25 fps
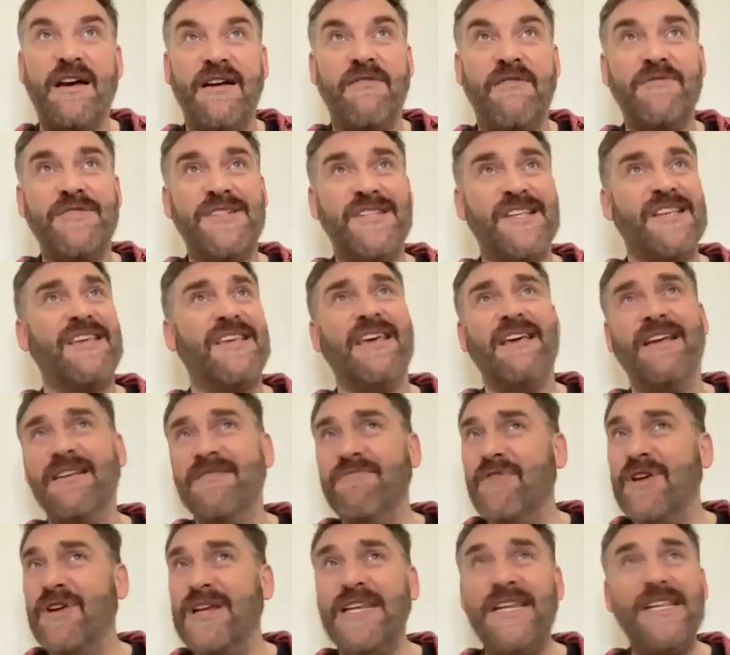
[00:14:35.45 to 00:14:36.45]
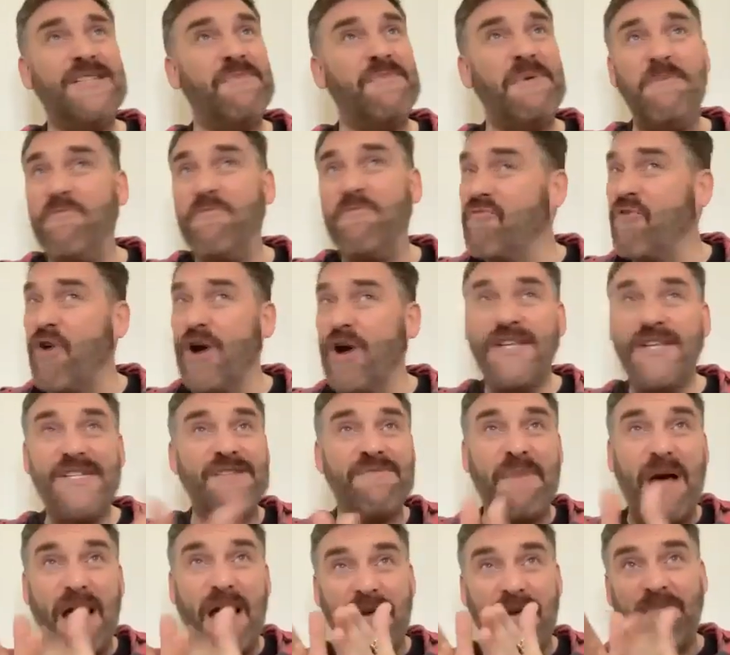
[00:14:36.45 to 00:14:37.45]
And I was thinking it really needs to be right
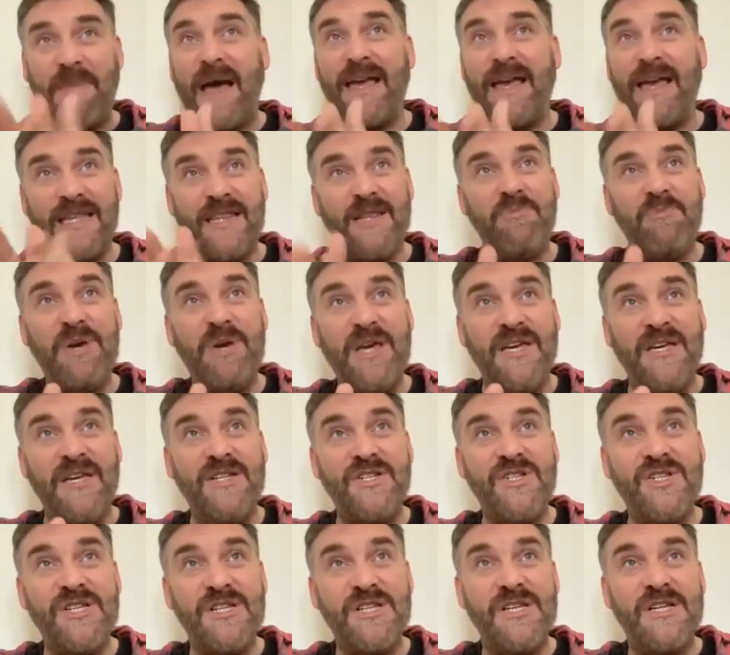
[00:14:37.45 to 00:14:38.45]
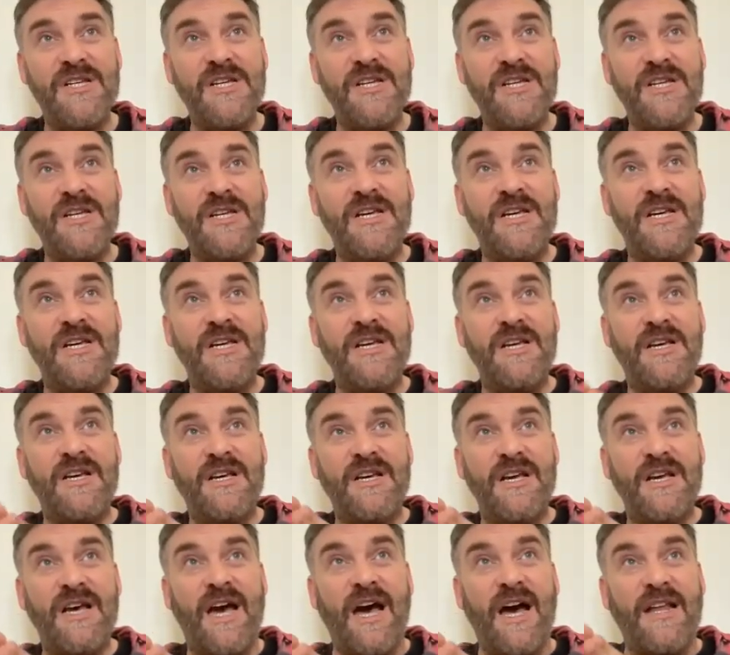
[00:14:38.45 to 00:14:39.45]
smack bang in the beach,
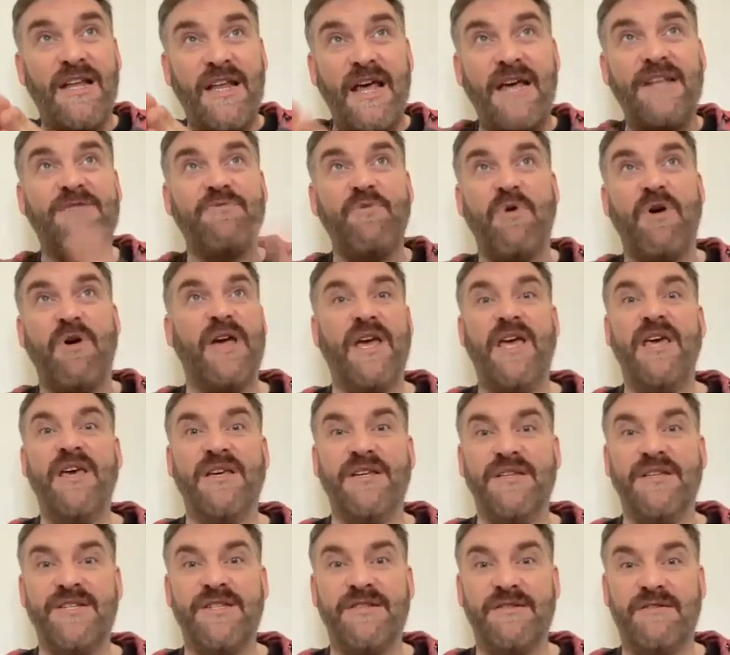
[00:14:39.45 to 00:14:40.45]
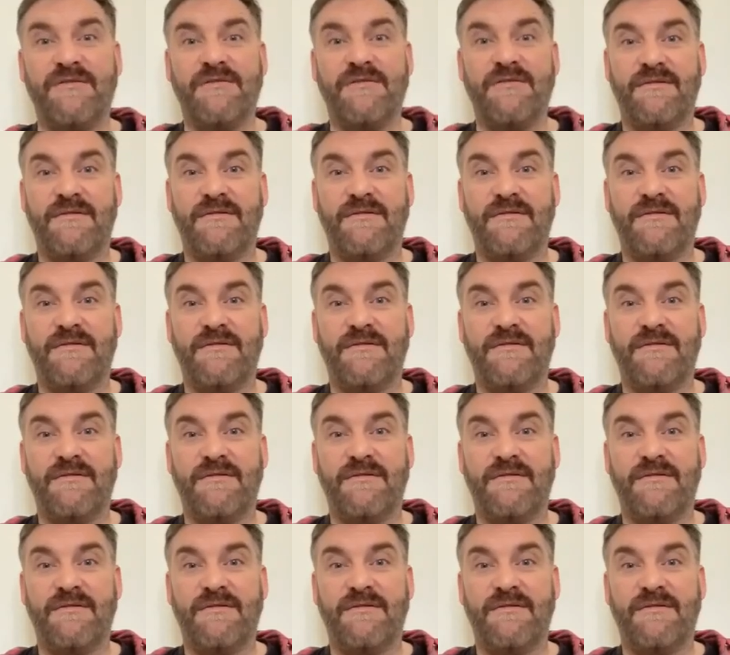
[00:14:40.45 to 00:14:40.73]
and that's where it is.